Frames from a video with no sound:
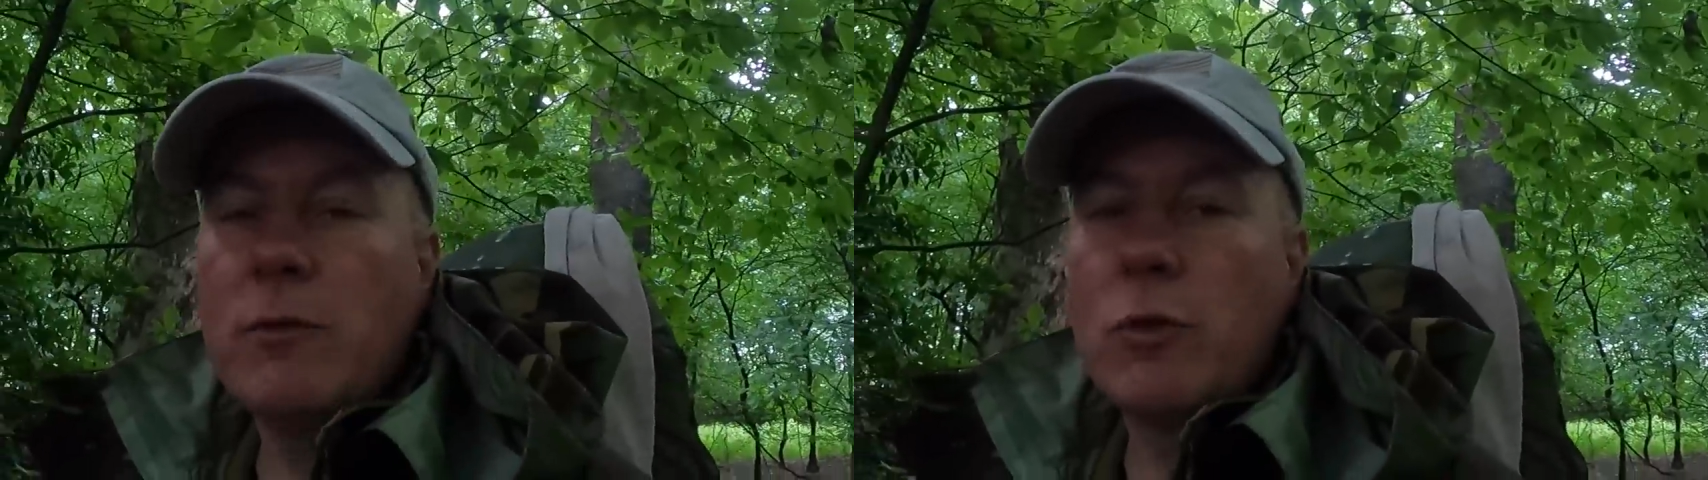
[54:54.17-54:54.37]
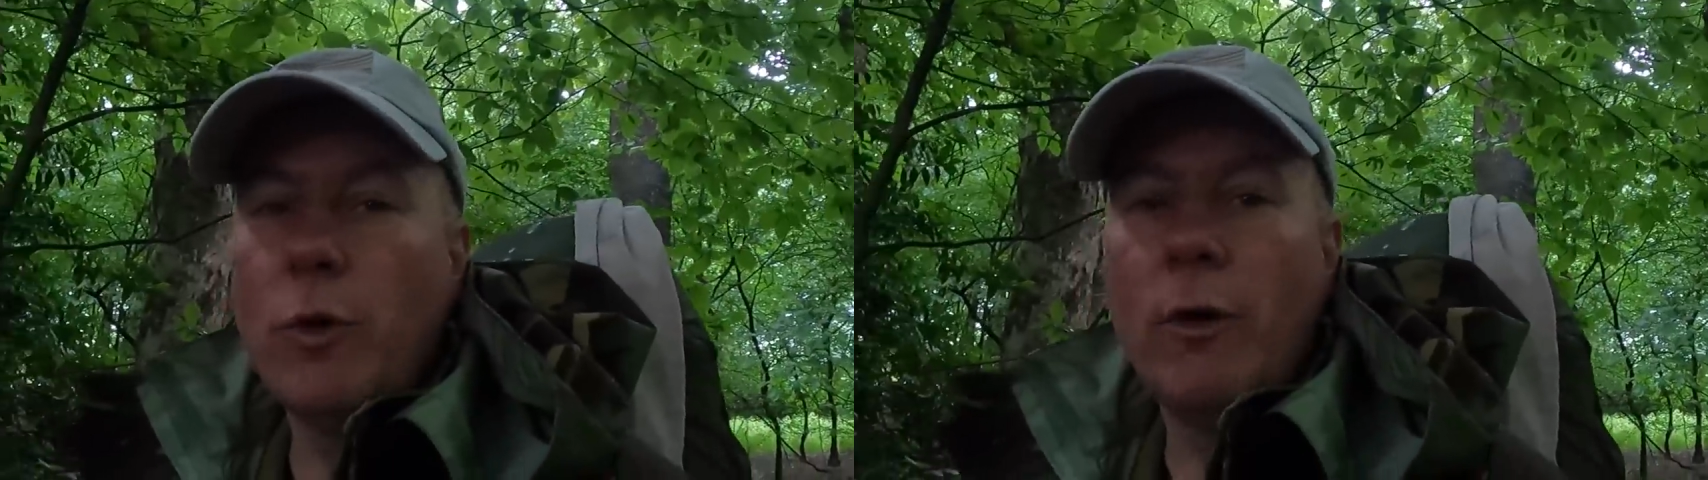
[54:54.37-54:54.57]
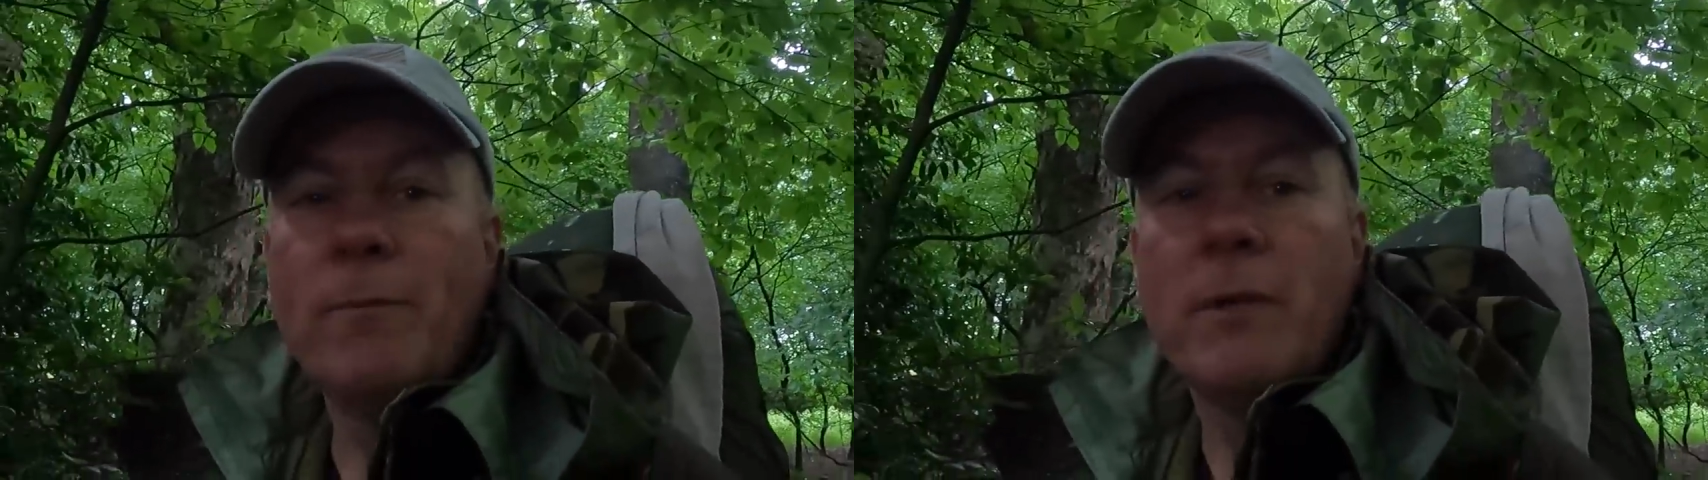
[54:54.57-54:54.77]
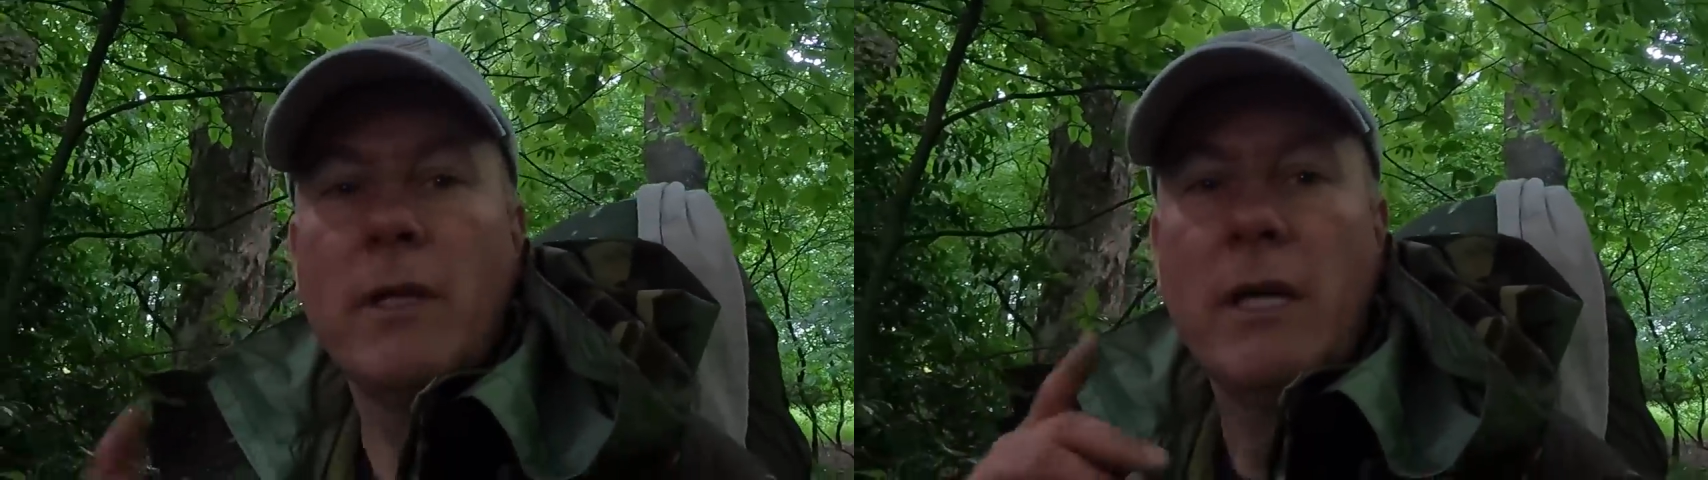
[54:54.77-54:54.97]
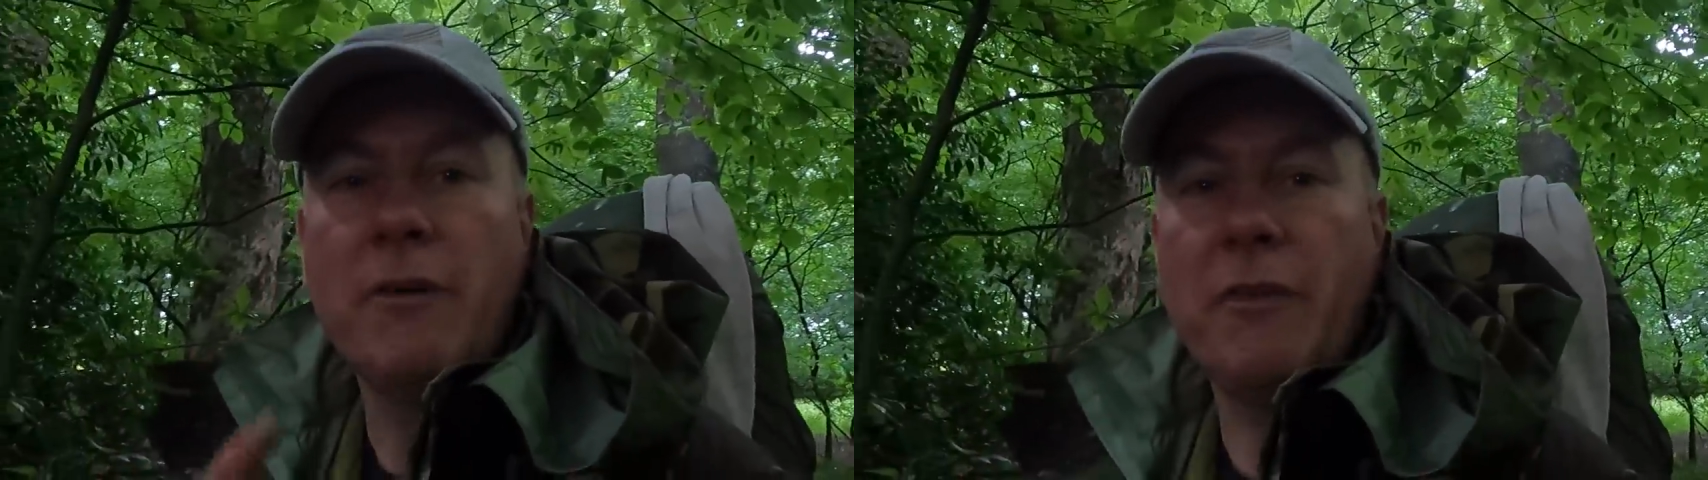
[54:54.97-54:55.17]
so
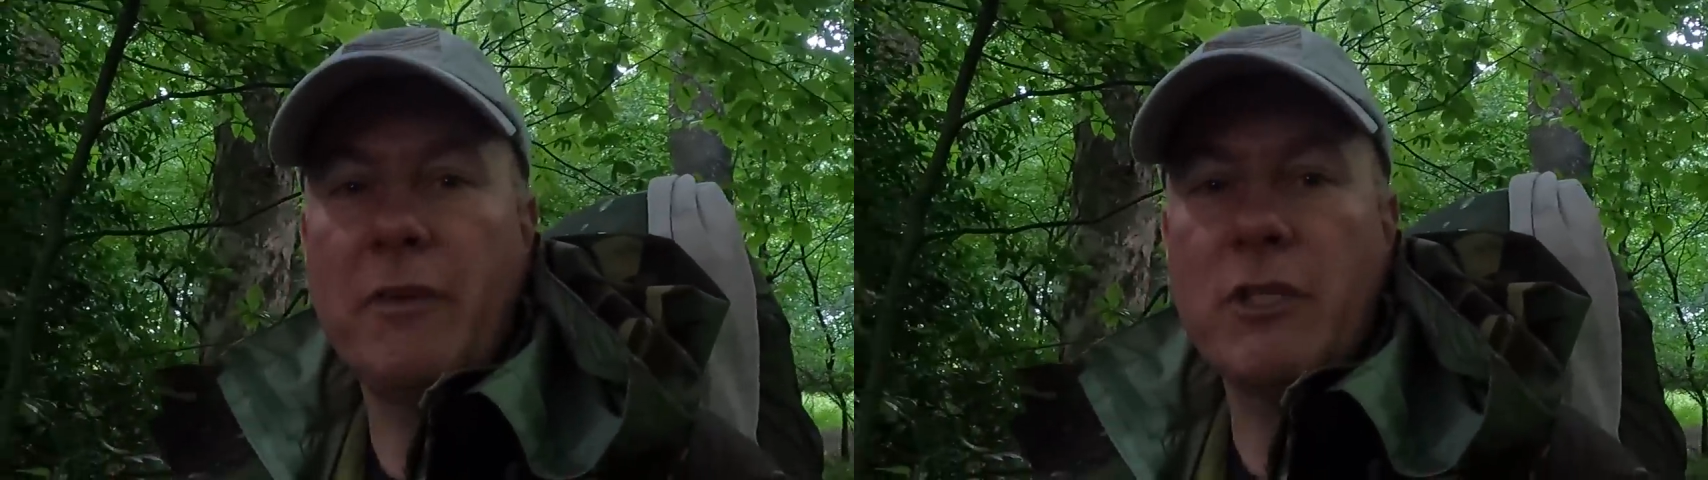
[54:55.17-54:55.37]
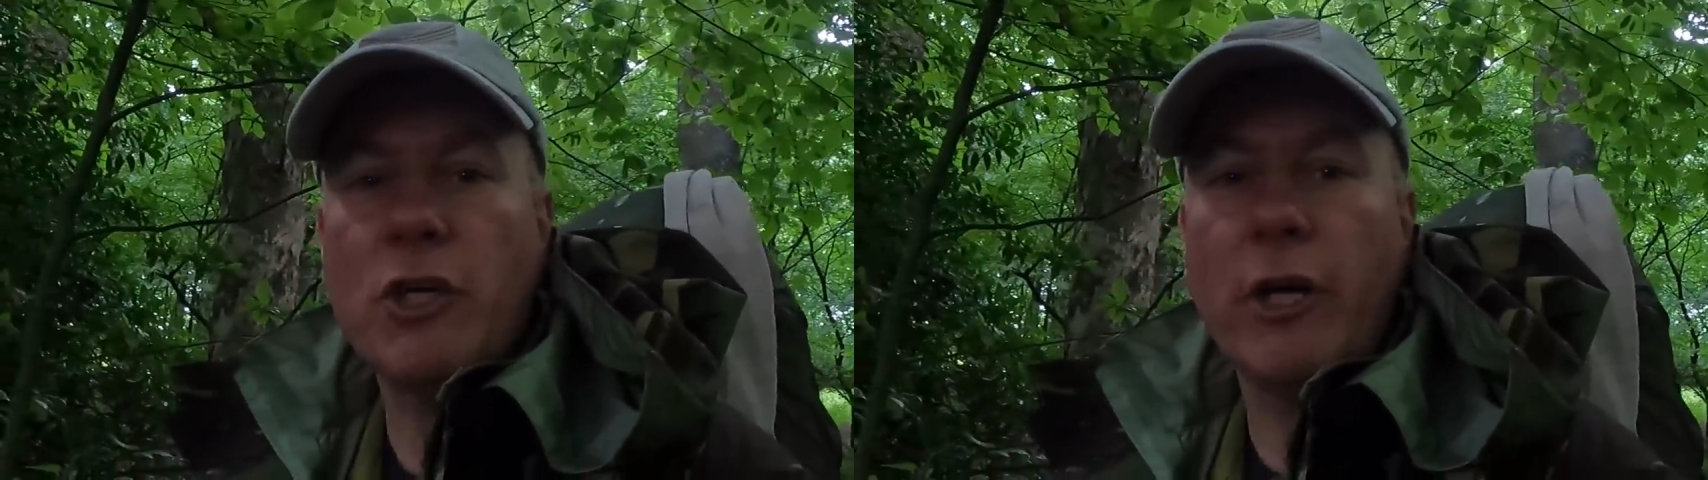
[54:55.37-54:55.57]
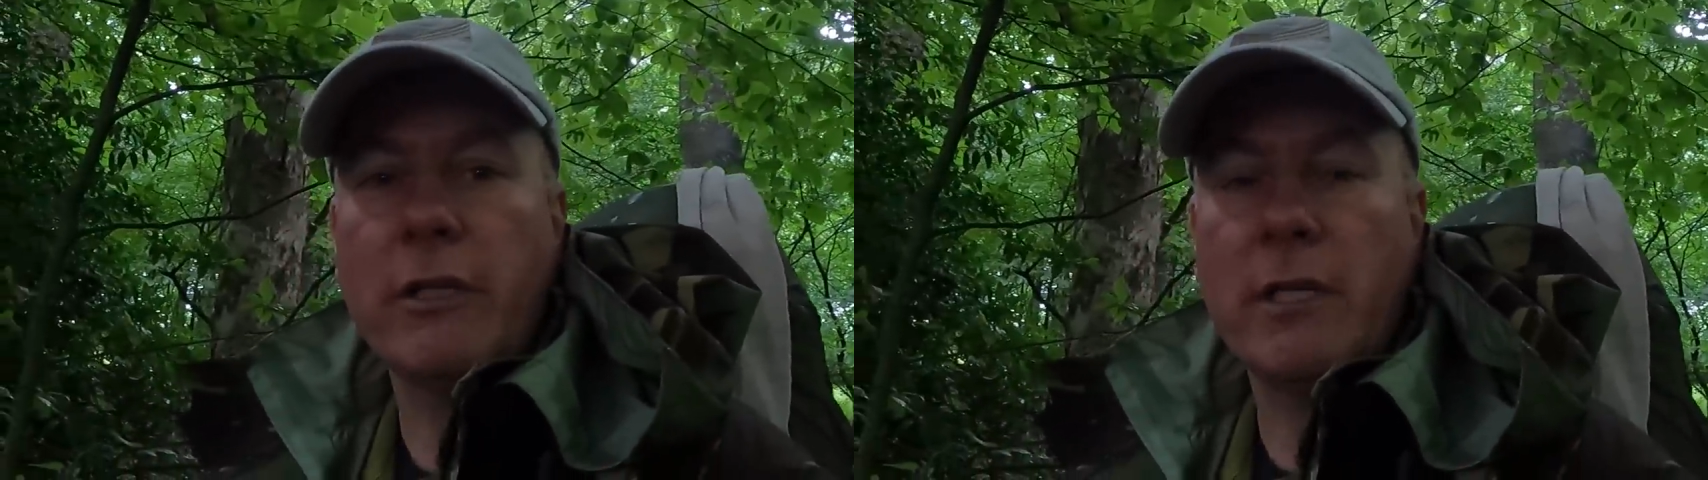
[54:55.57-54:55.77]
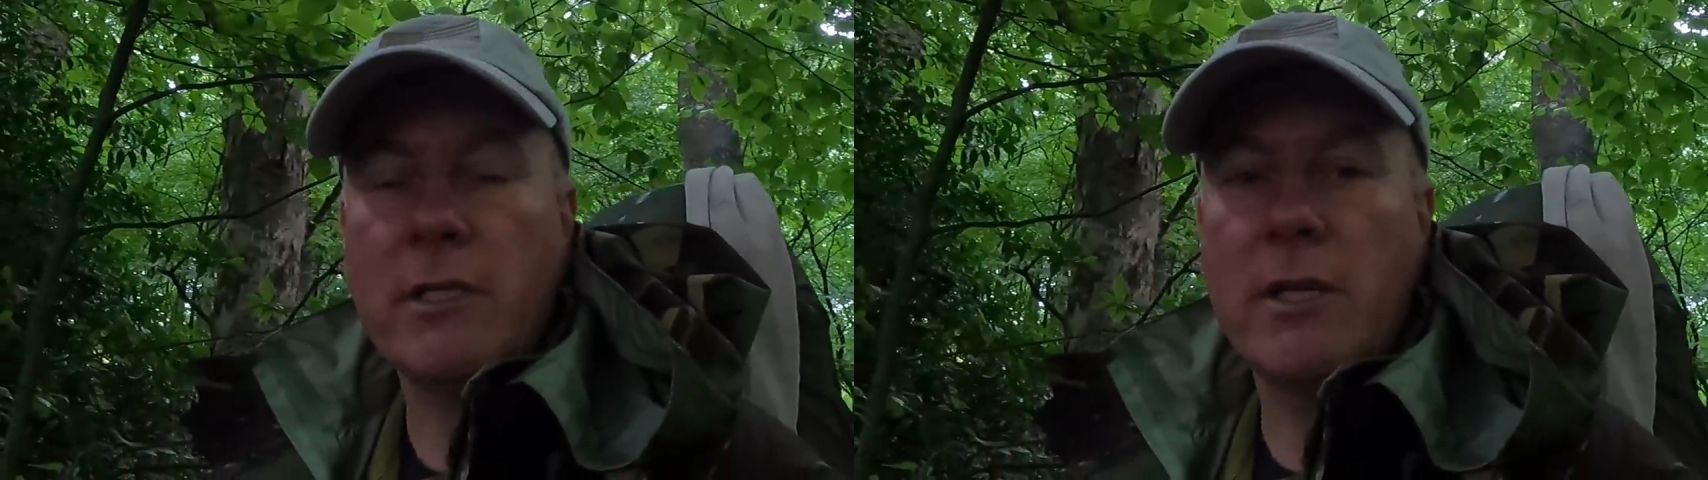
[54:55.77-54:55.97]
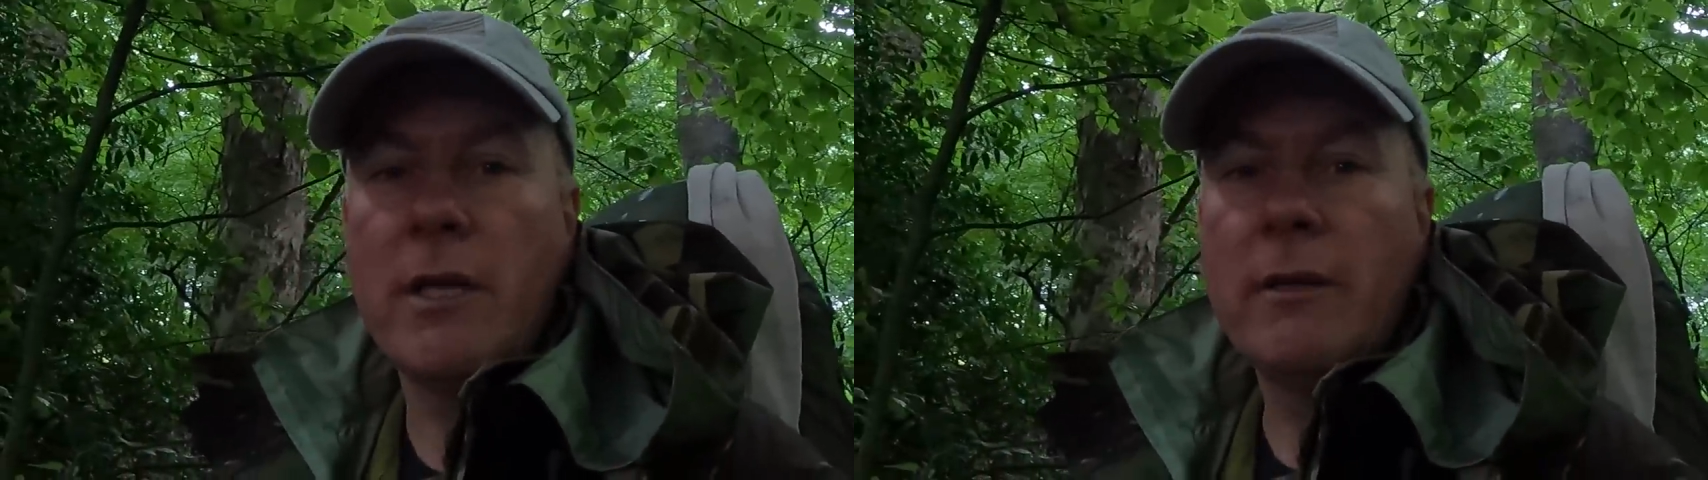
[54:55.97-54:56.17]
if you've enjoyed
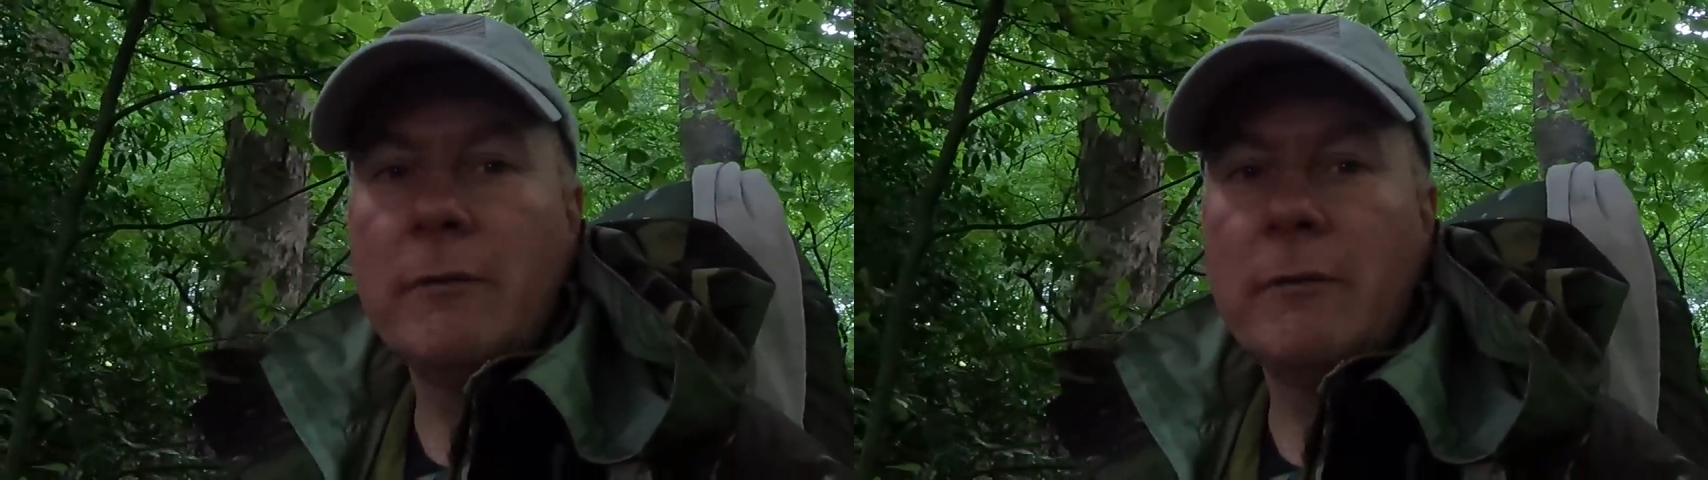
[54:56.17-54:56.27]
this